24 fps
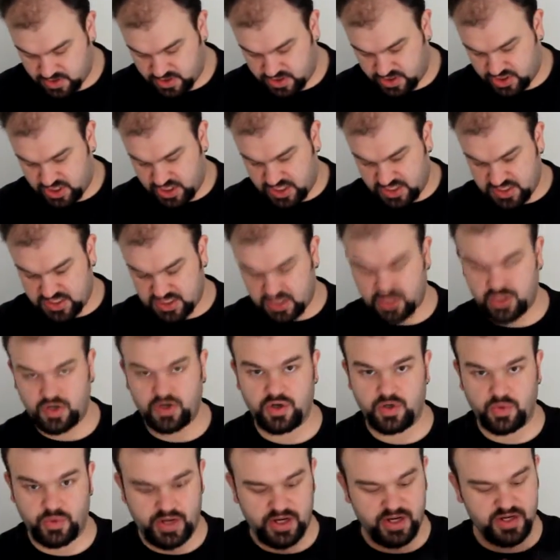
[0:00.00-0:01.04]
Just so
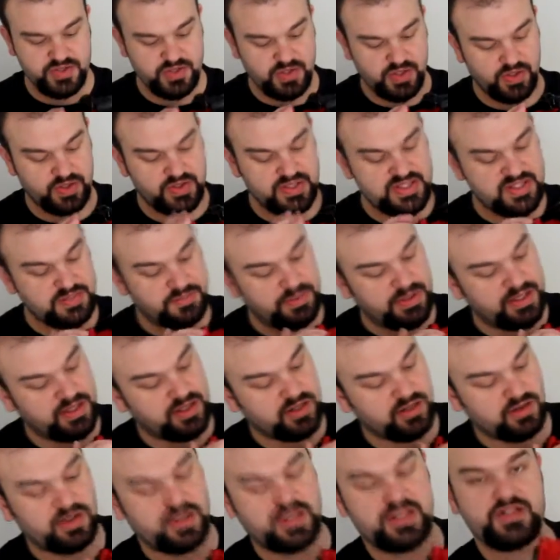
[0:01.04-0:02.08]
you're aware as well, the
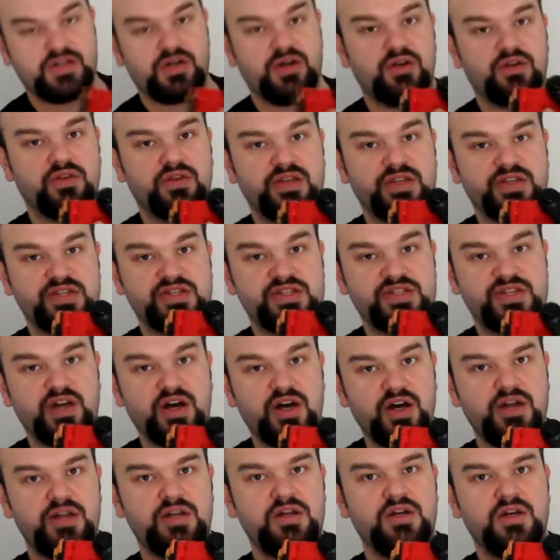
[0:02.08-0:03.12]
speaker is on the
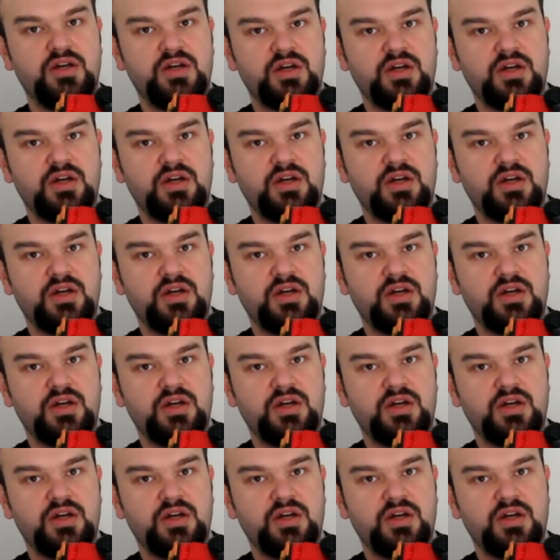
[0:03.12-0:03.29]
side.